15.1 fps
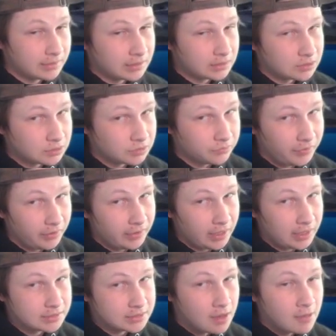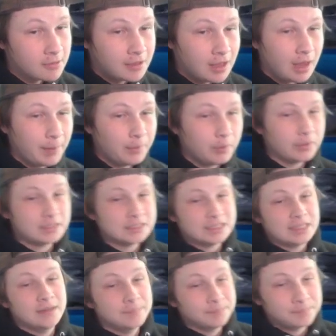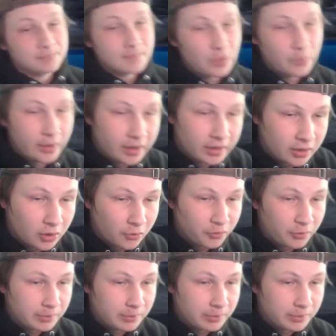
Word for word: that's also very nice. Uh, but we're going to see. We are going to go for